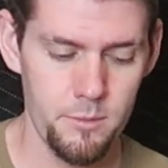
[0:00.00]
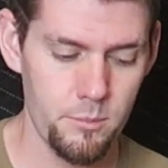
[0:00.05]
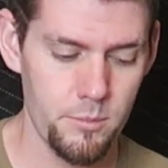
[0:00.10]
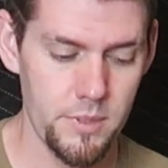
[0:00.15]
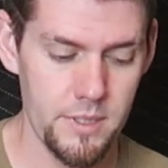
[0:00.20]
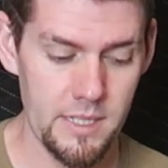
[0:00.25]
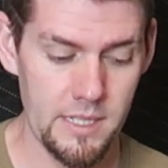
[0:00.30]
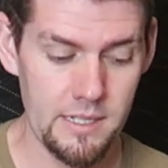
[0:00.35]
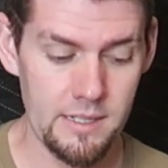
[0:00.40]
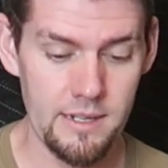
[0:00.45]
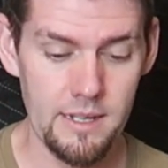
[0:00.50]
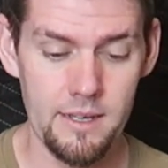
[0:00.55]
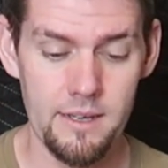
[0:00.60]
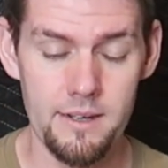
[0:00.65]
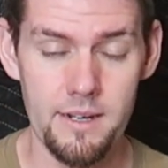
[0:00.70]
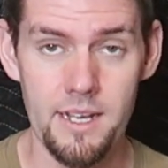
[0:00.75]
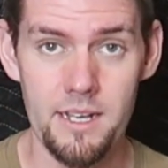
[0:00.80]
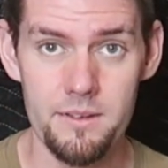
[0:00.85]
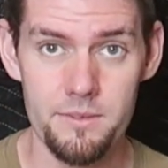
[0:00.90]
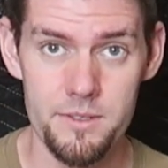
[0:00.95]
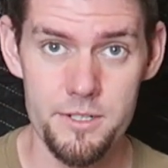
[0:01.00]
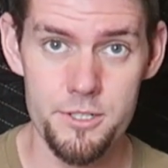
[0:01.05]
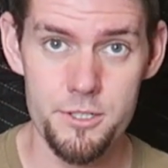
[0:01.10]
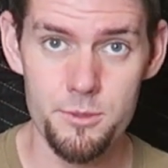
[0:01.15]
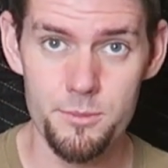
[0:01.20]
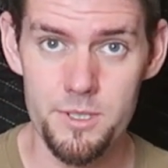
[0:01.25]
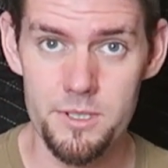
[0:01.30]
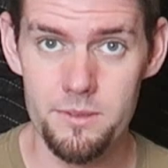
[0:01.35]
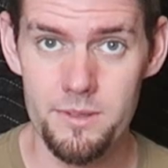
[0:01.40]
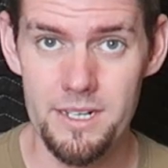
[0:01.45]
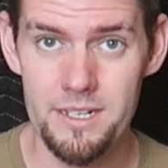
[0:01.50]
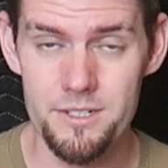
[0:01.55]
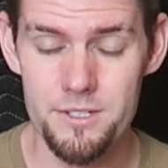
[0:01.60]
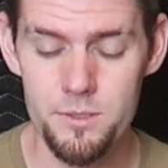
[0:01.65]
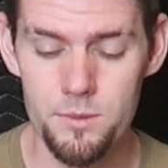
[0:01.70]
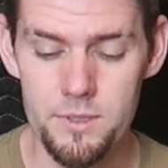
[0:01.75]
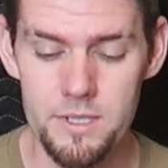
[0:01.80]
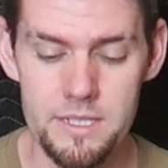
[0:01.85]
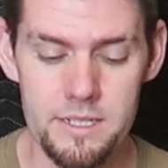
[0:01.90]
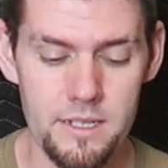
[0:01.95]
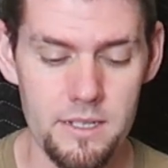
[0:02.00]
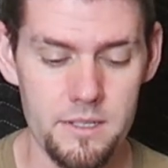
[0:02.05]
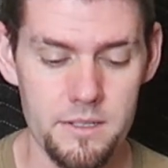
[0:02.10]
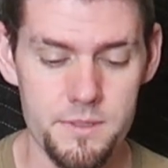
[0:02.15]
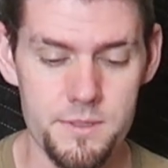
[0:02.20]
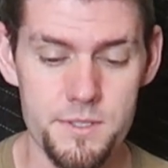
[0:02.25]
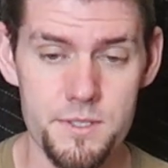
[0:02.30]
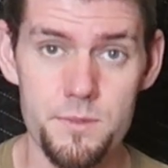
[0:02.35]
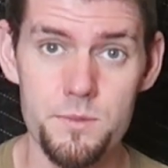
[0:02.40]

but on average you'll be around $20